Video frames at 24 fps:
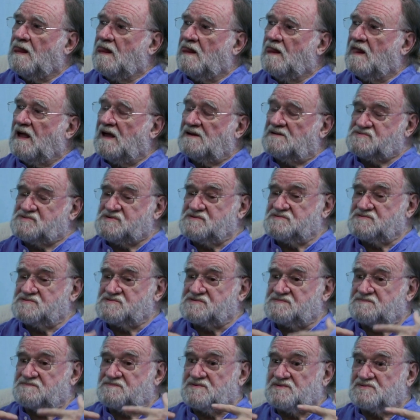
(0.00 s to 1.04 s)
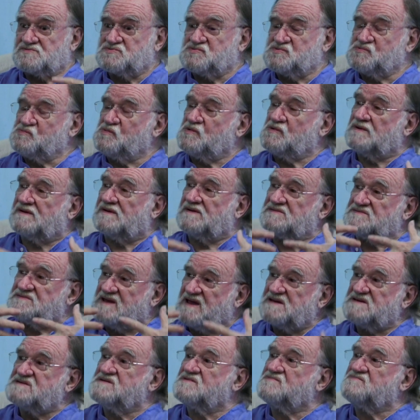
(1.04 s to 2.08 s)
Actually, the spiritual work is
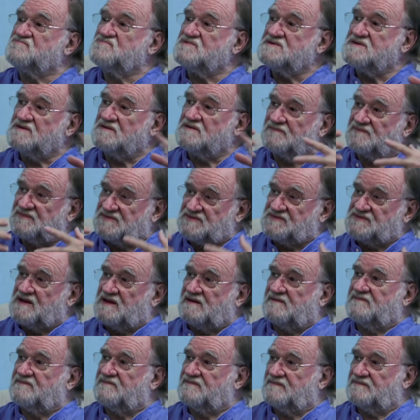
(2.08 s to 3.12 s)
getting rid of stuff.